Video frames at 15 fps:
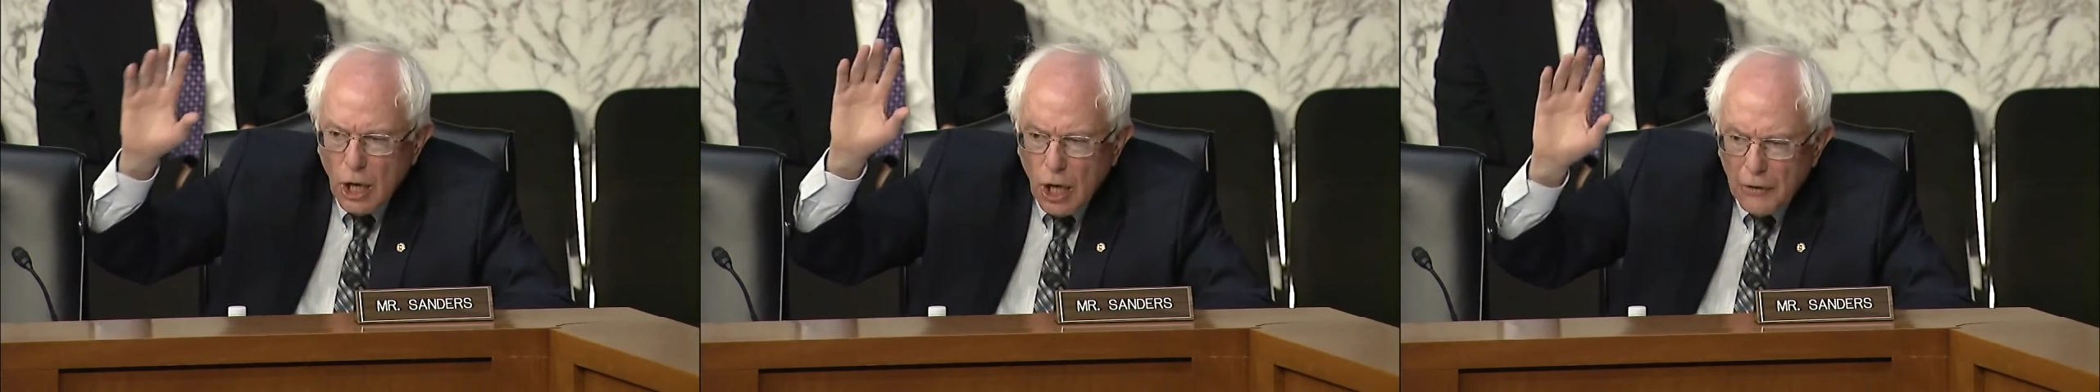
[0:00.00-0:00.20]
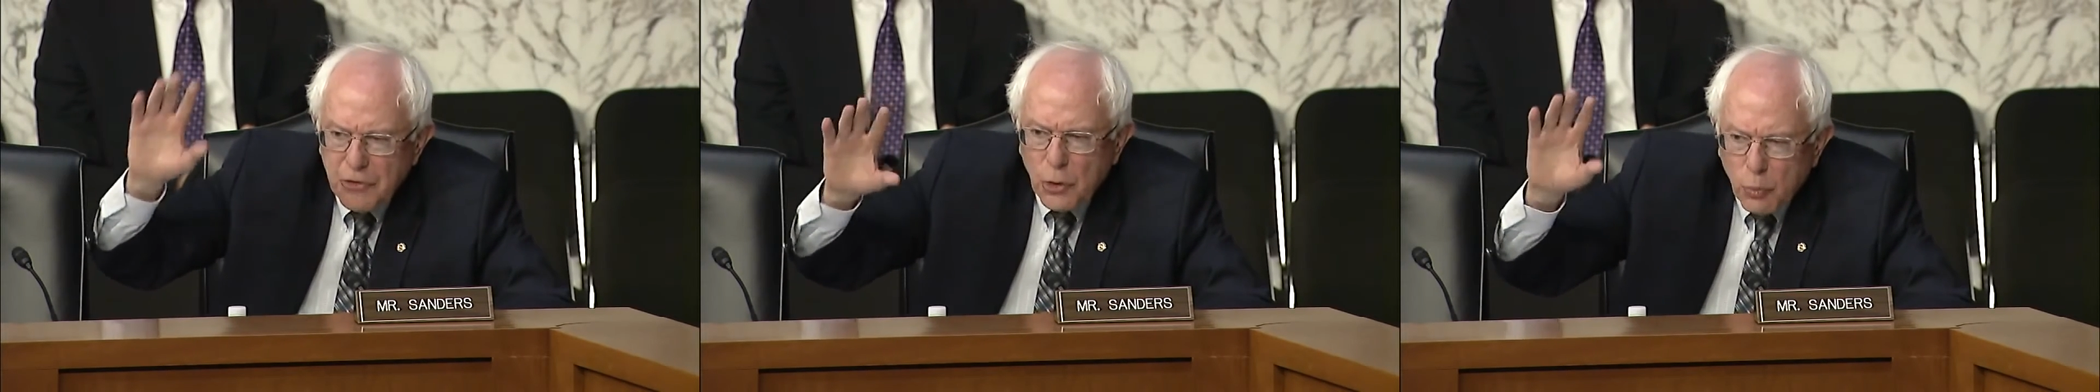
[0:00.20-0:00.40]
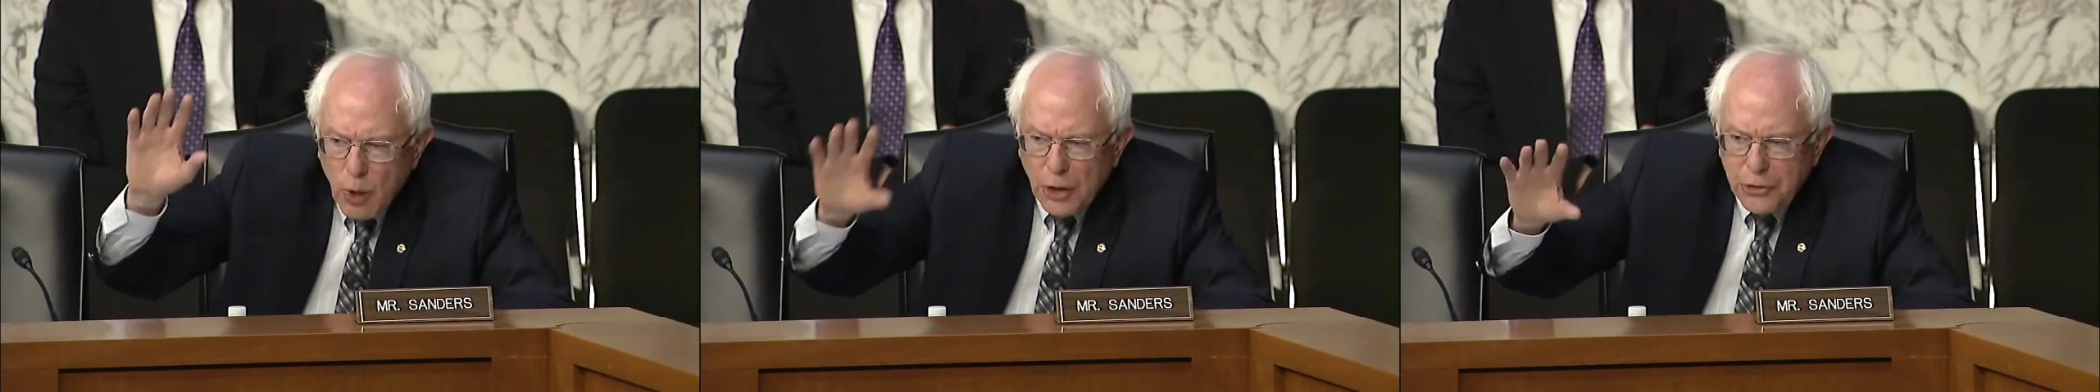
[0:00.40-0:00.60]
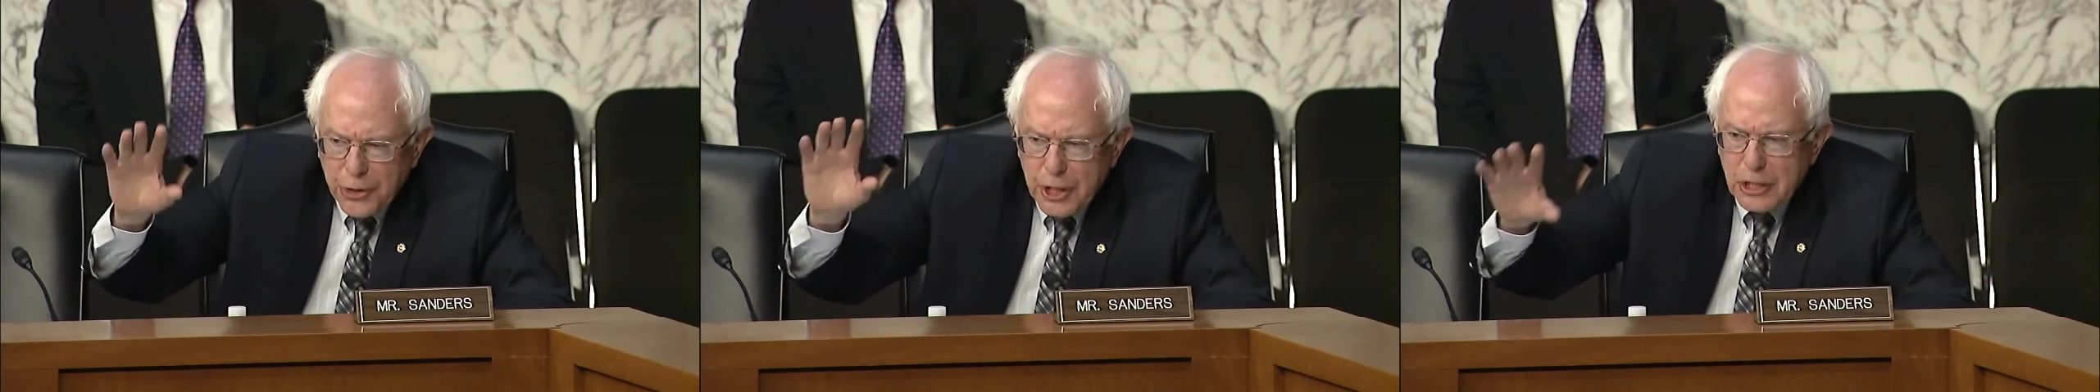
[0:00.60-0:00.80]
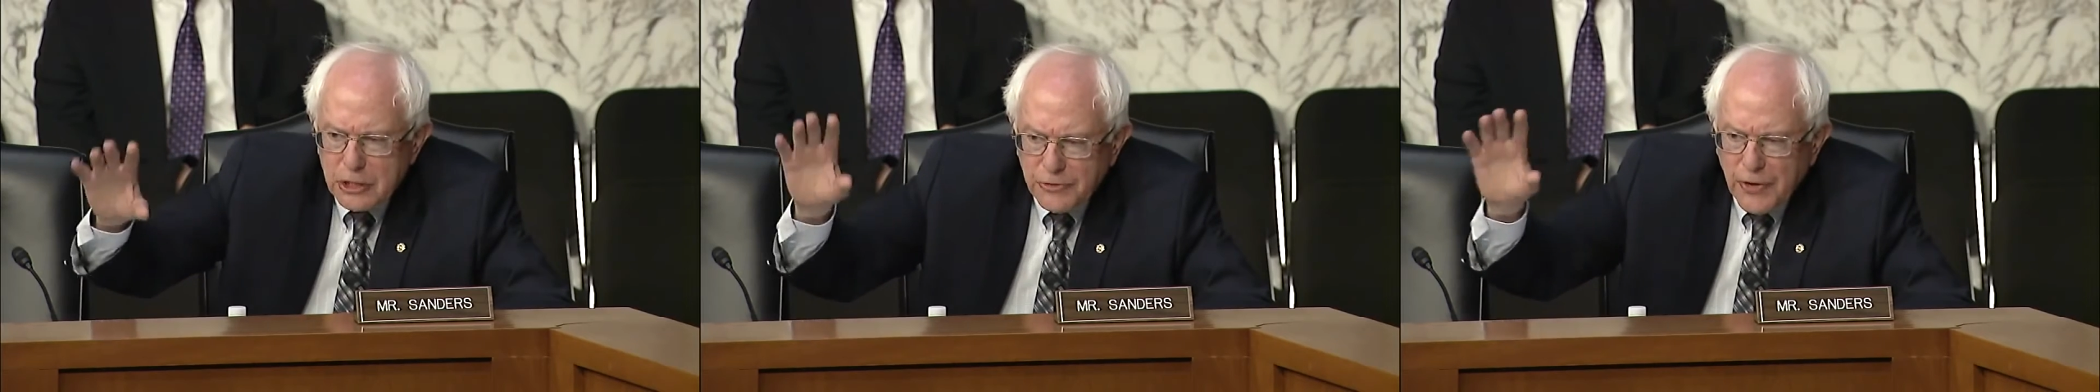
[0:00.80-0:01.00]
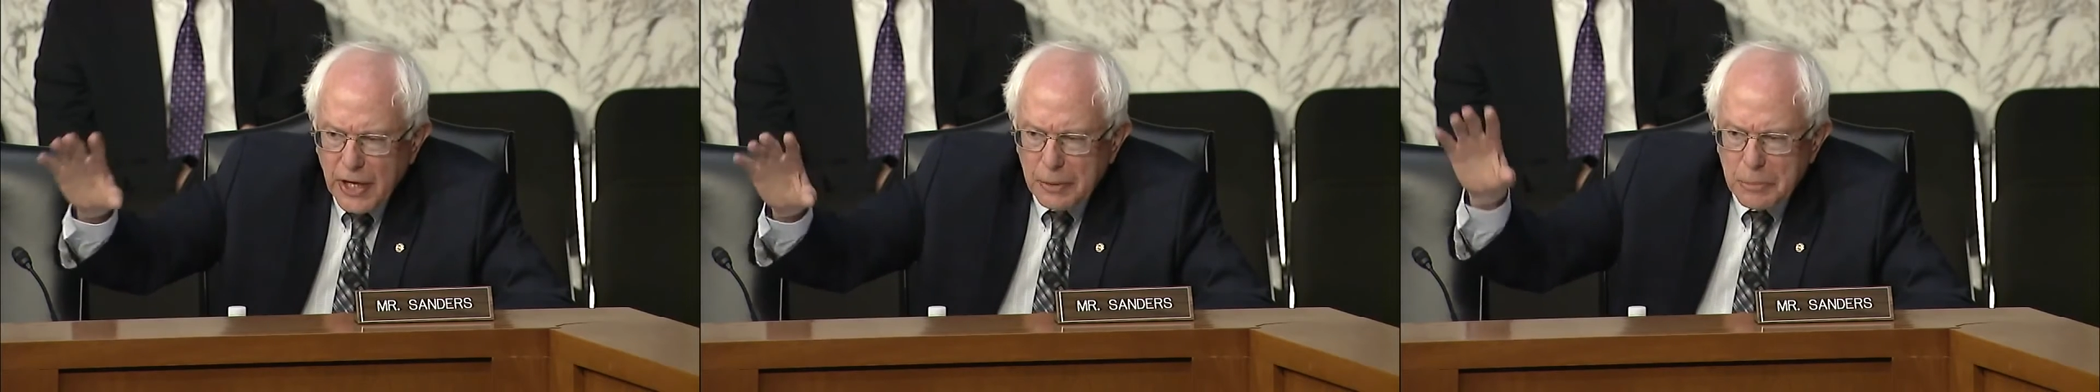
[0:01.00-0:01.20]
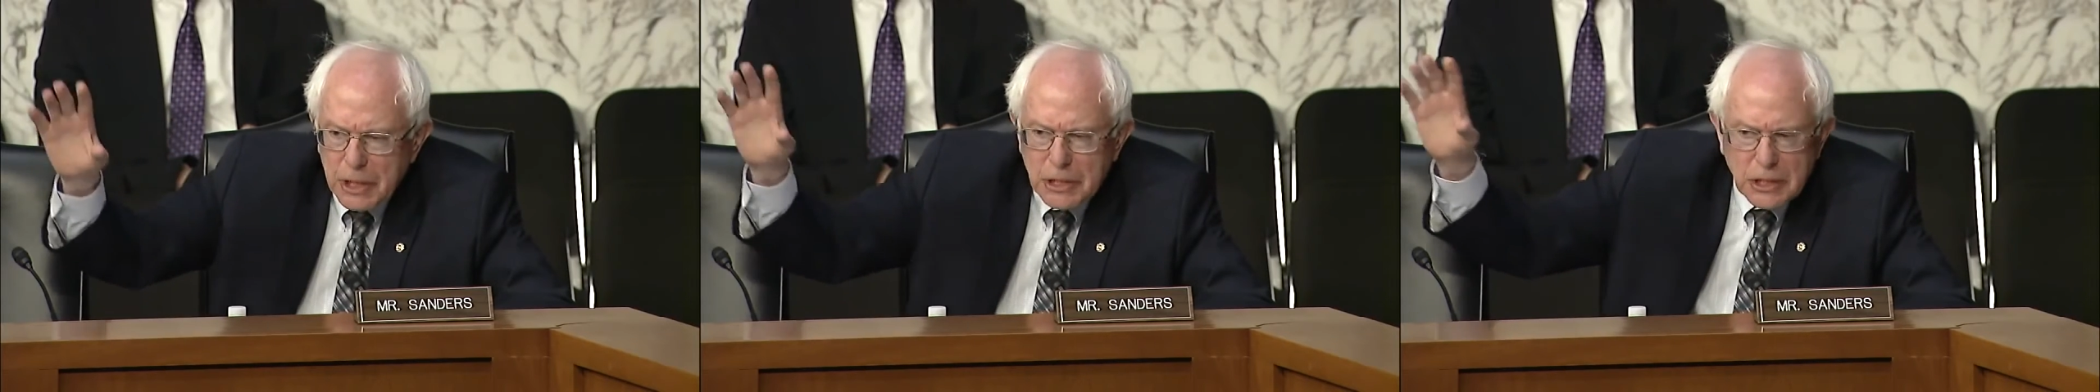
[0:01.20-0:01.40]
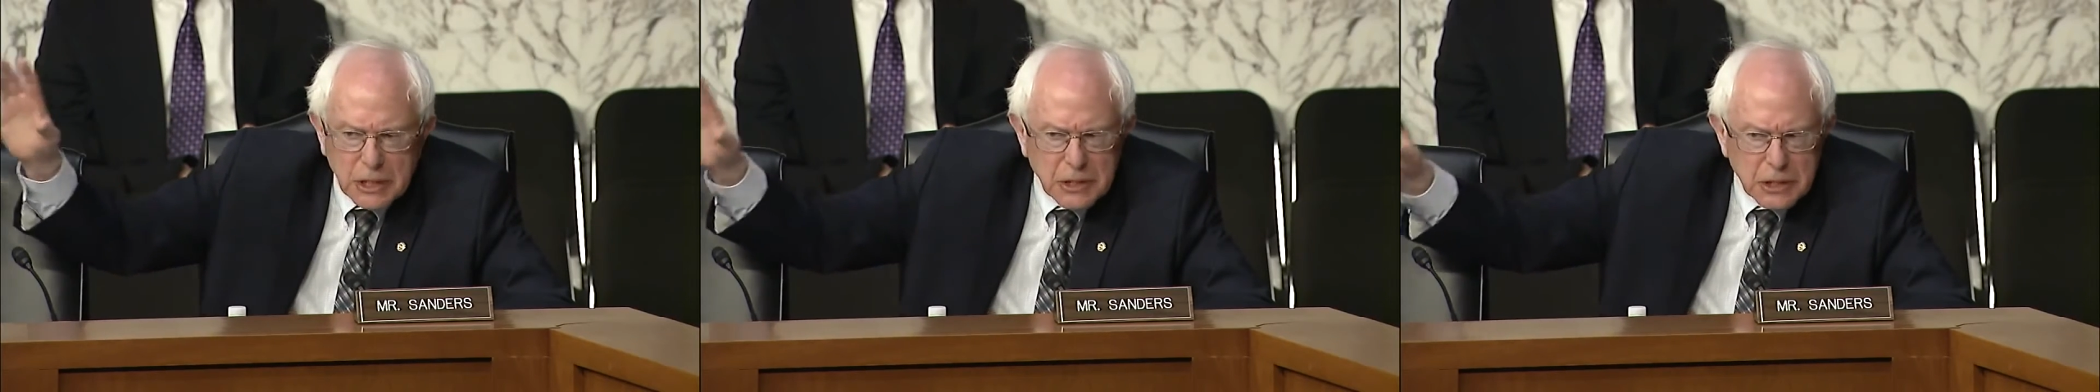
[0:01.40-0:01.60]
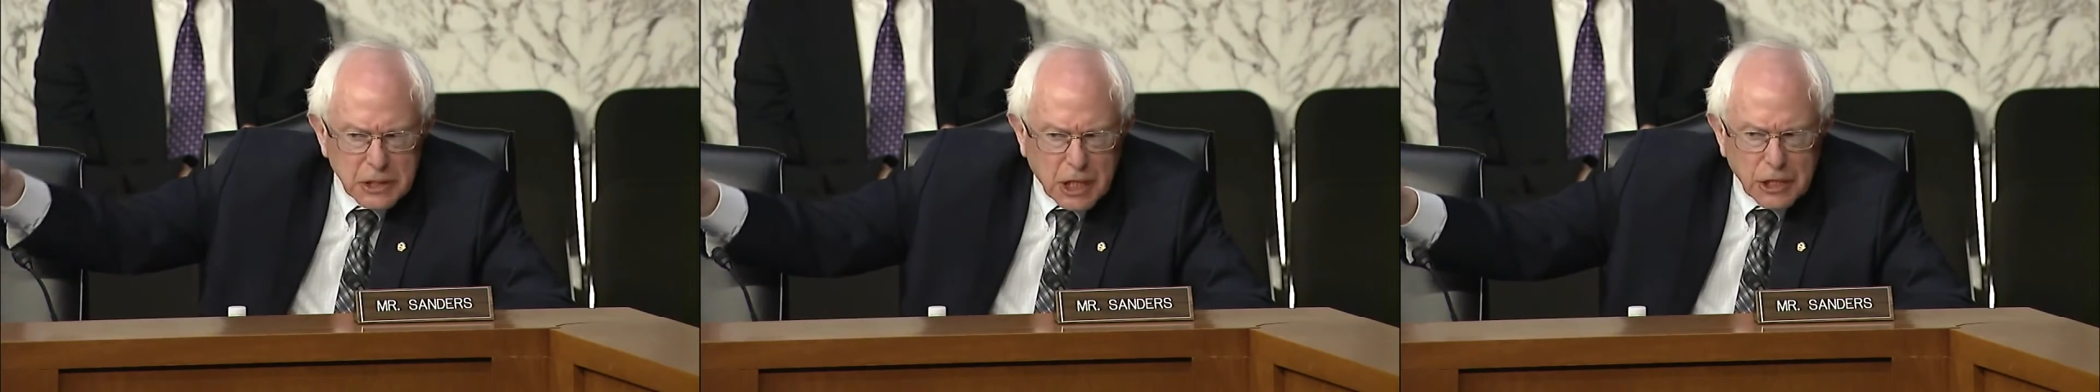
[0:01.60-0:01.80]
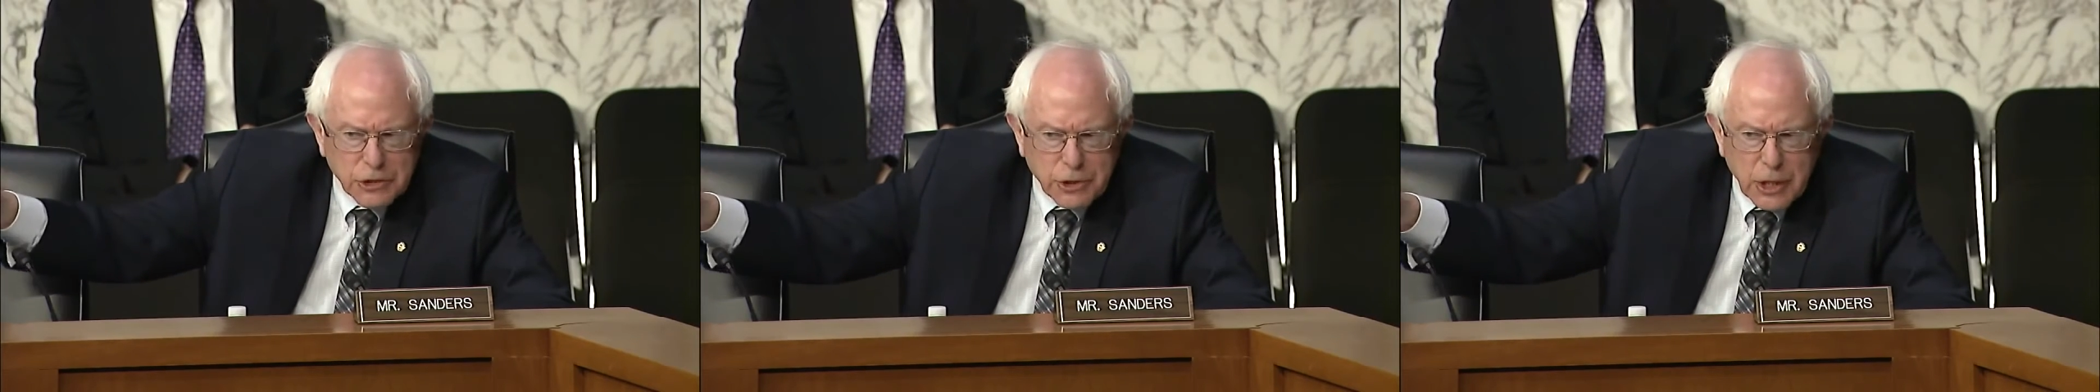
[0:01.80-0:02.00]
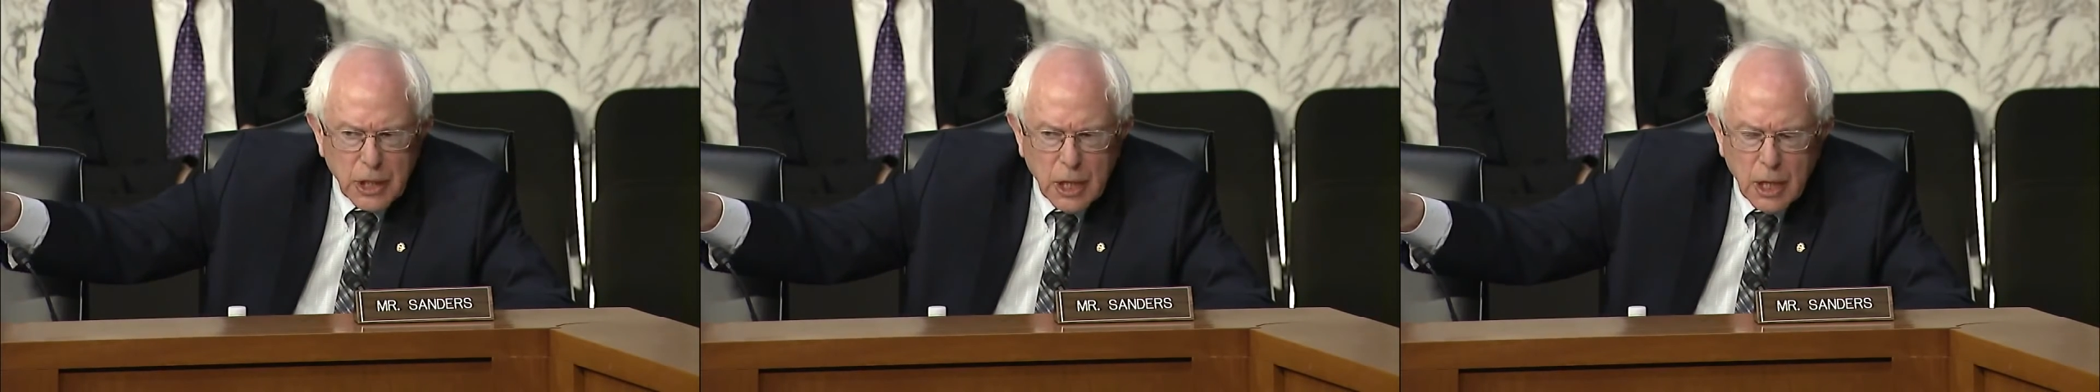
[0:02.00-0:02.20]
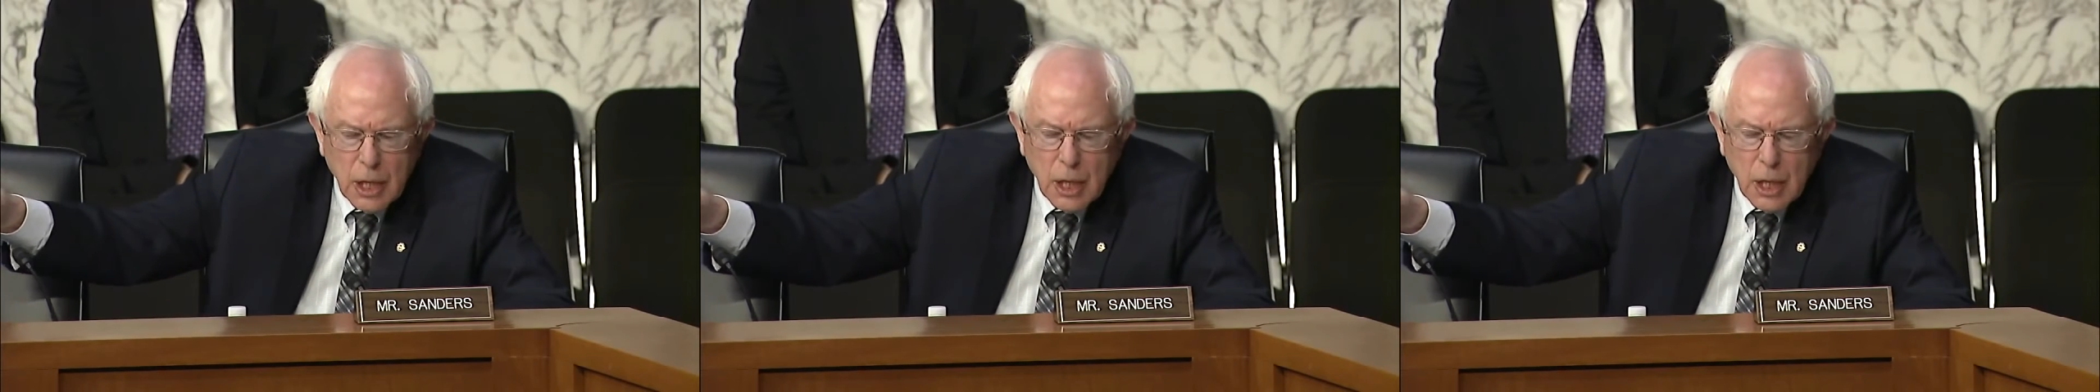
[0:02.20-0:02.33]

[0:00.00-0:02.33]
of the wealthiest families in this country.